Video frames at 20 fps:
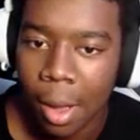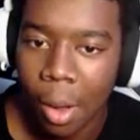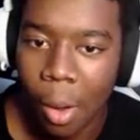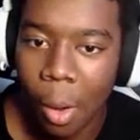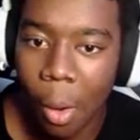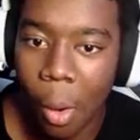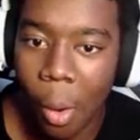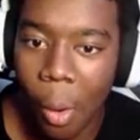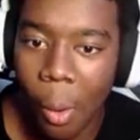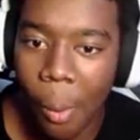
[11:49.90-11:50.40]

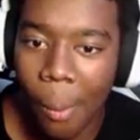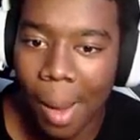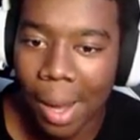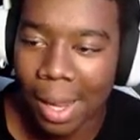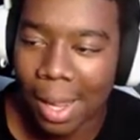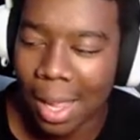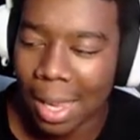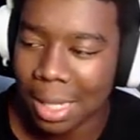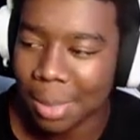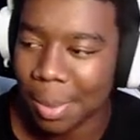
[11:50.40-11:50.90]
Oh my
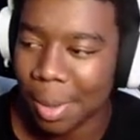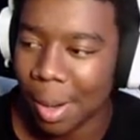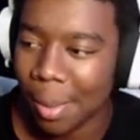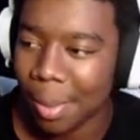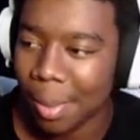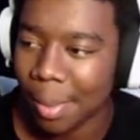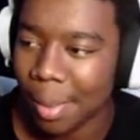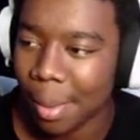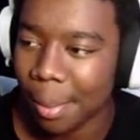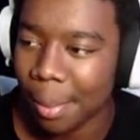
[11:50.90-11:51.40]
gosh, bro.
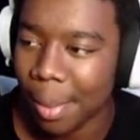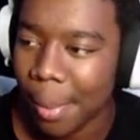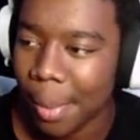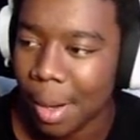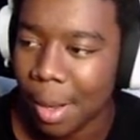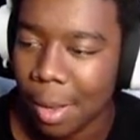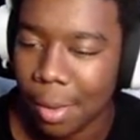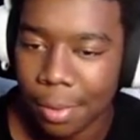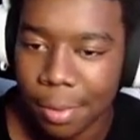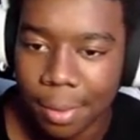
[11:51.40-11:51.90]
I'm
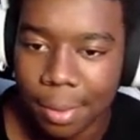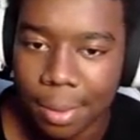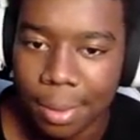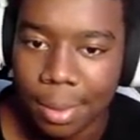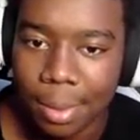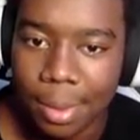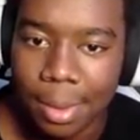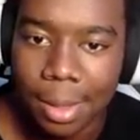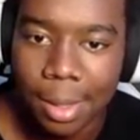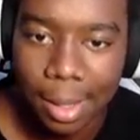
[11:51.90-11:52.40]
popping
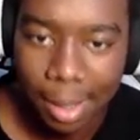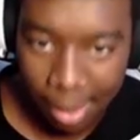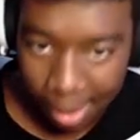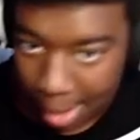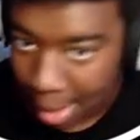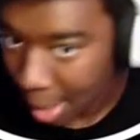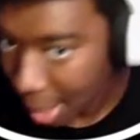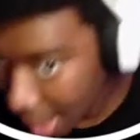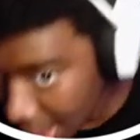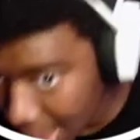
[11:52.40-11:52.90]

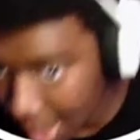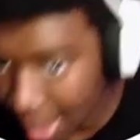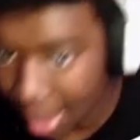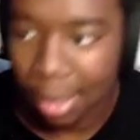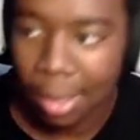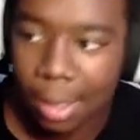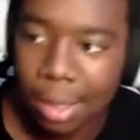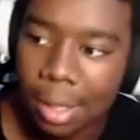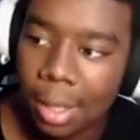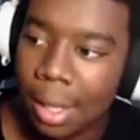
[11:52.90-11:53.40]

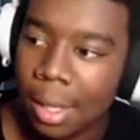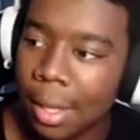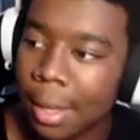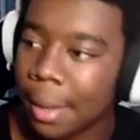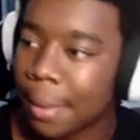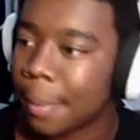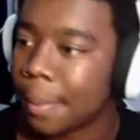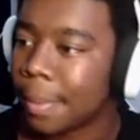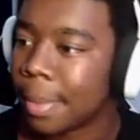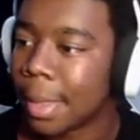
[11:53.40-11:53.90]
off.
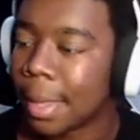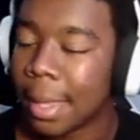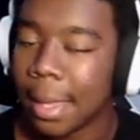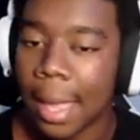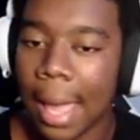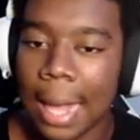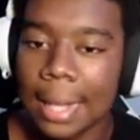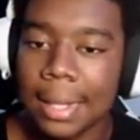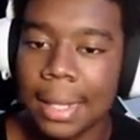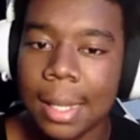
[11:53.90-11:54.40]

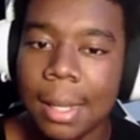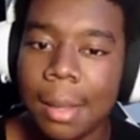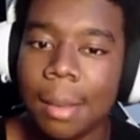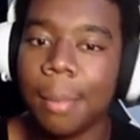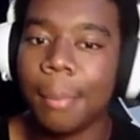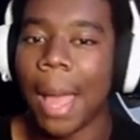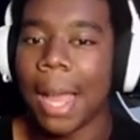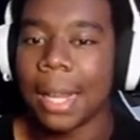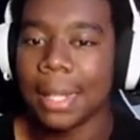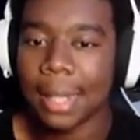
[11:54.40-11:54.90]
Hezzy,
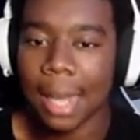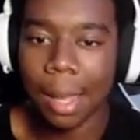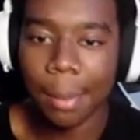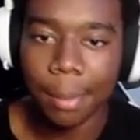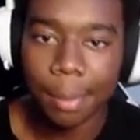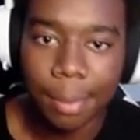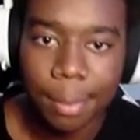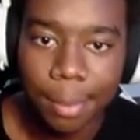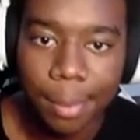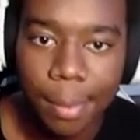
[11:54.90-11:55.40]
backstep,
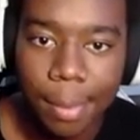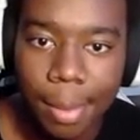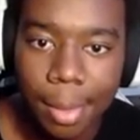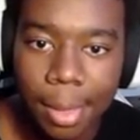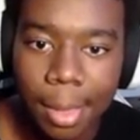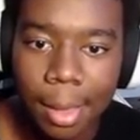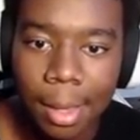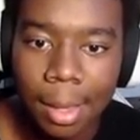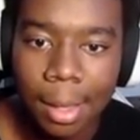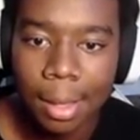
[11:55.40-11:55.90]

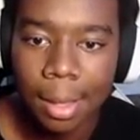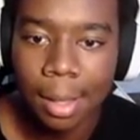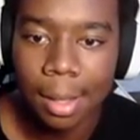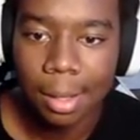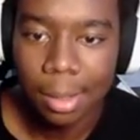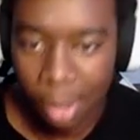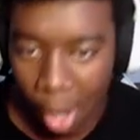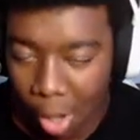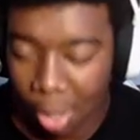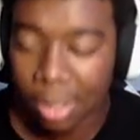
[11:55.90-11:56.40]

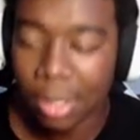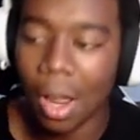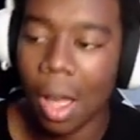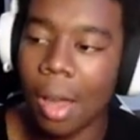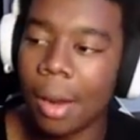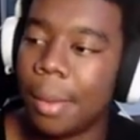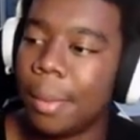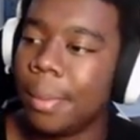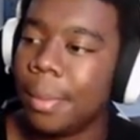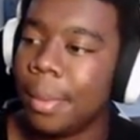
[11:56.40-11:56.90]
dunked
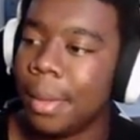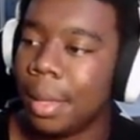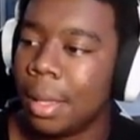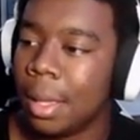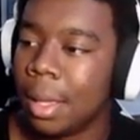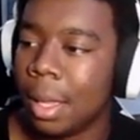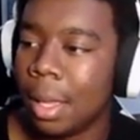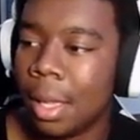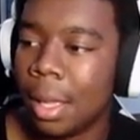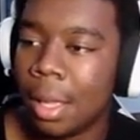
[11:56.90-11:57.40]
on
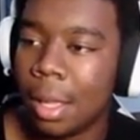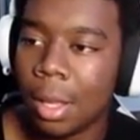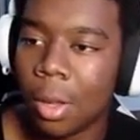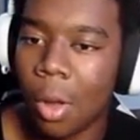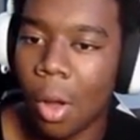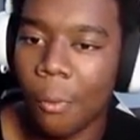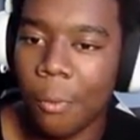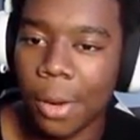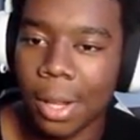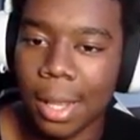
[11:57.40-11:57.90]
him,
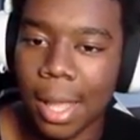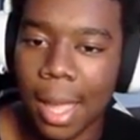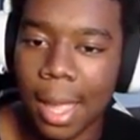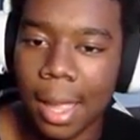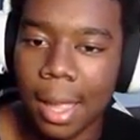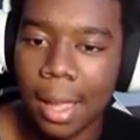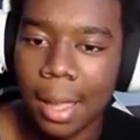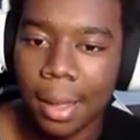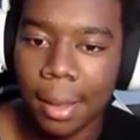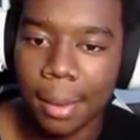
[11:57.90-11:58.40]
go up for the lay,
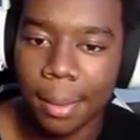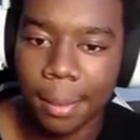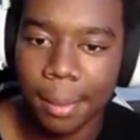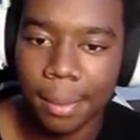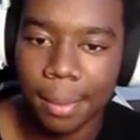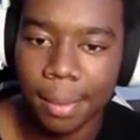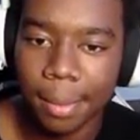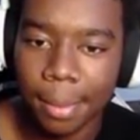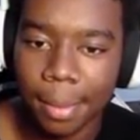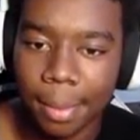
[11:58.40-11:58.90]

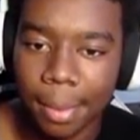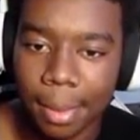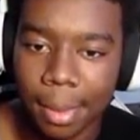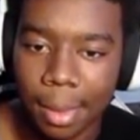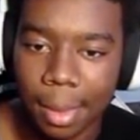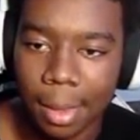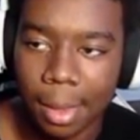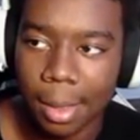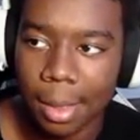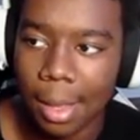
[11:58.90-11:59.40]

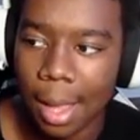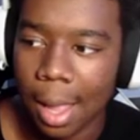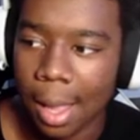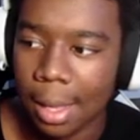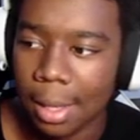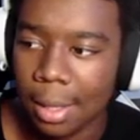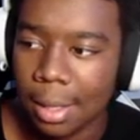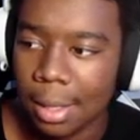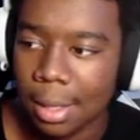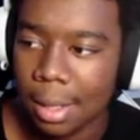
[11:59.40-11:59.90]

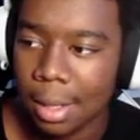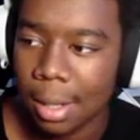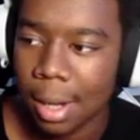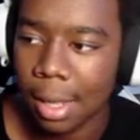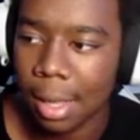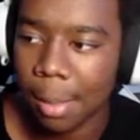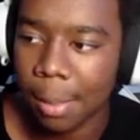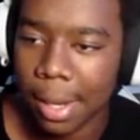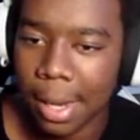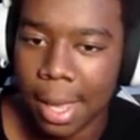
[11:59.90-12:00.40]
nice,
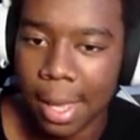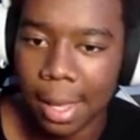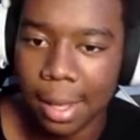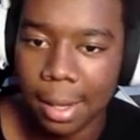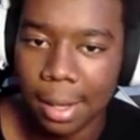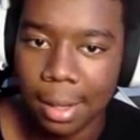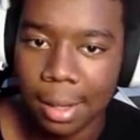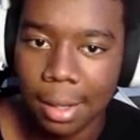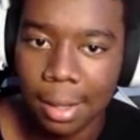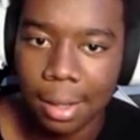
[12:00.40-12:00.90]
nothing but net.
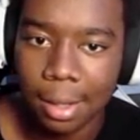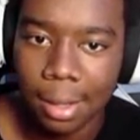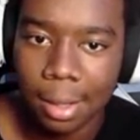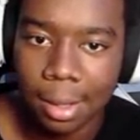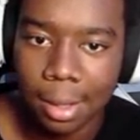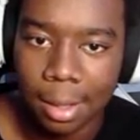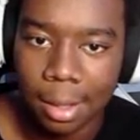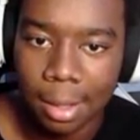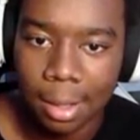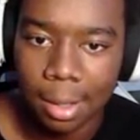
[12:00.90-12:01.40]

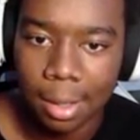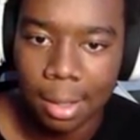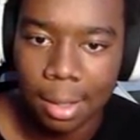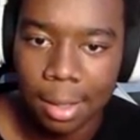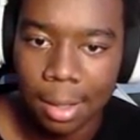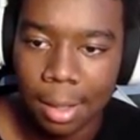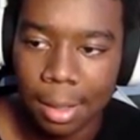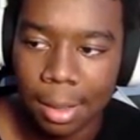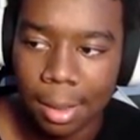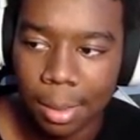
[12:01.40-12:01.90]

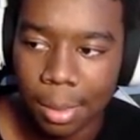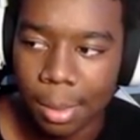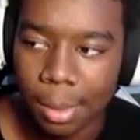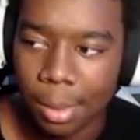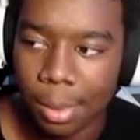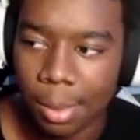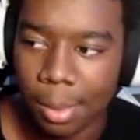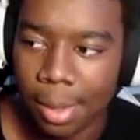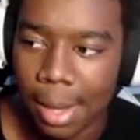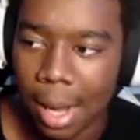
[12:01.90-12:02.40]

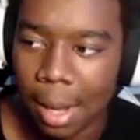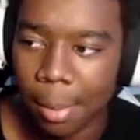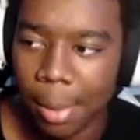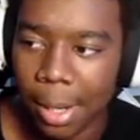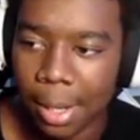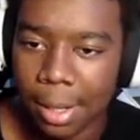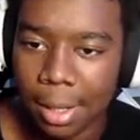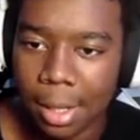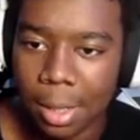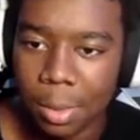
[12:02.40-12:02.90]
Ooh, not a
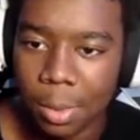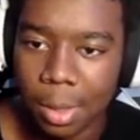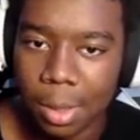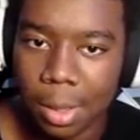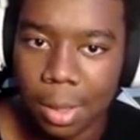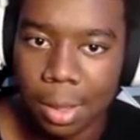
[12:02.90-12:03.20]
break on this one.